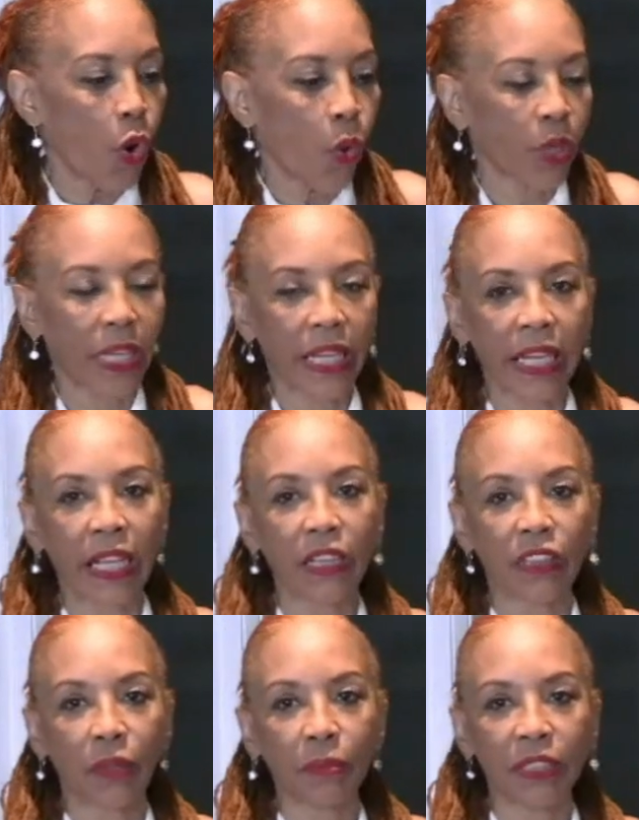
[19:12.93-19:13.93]
or to hear
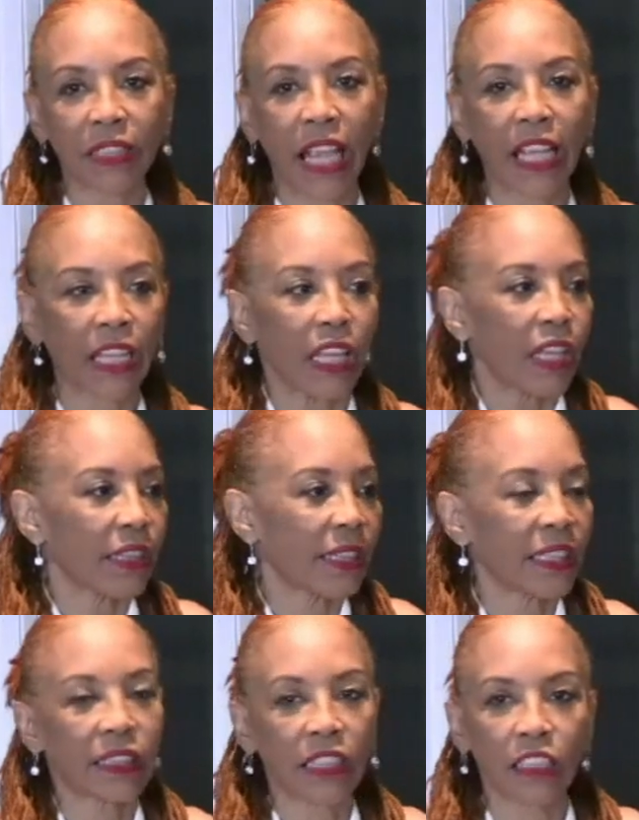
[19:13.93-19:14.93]
them say
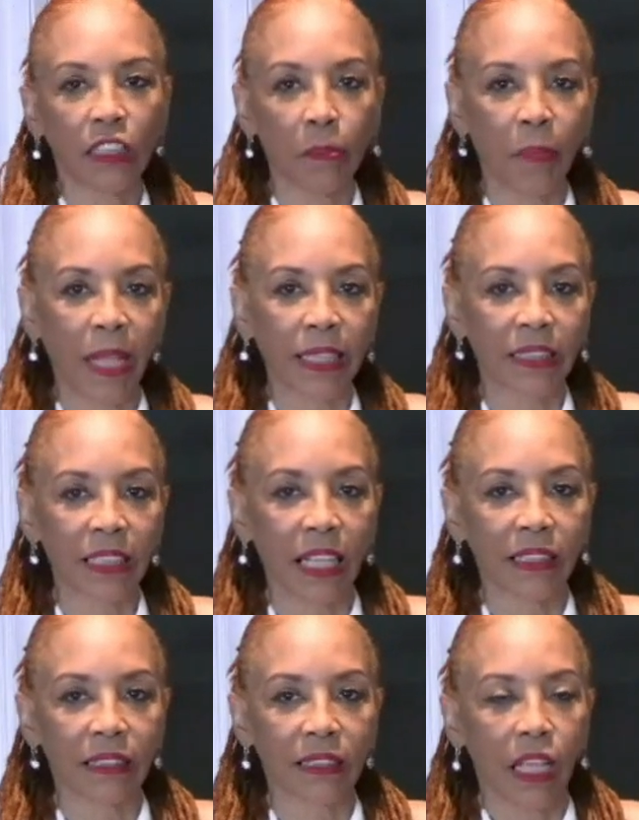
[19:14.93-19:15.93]
this doesn't make
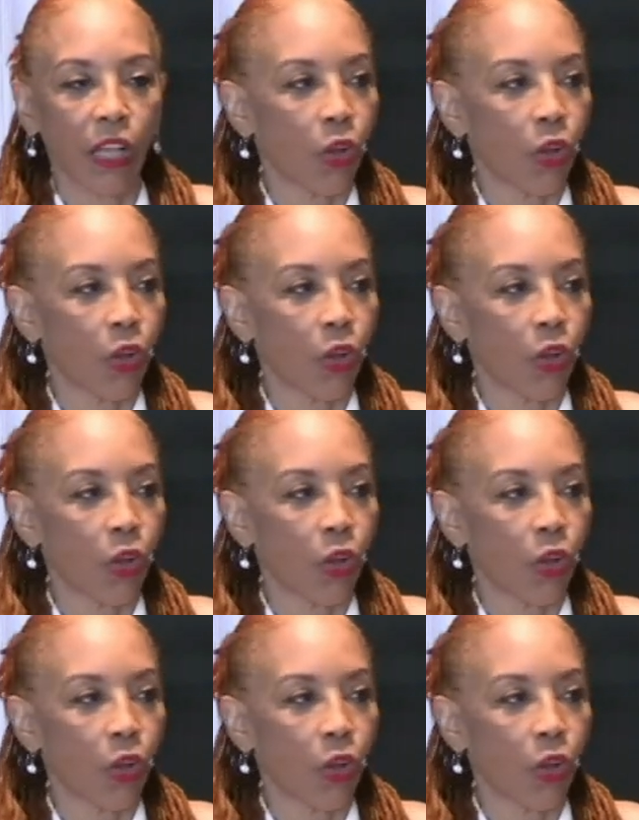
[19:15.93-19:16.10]
sense,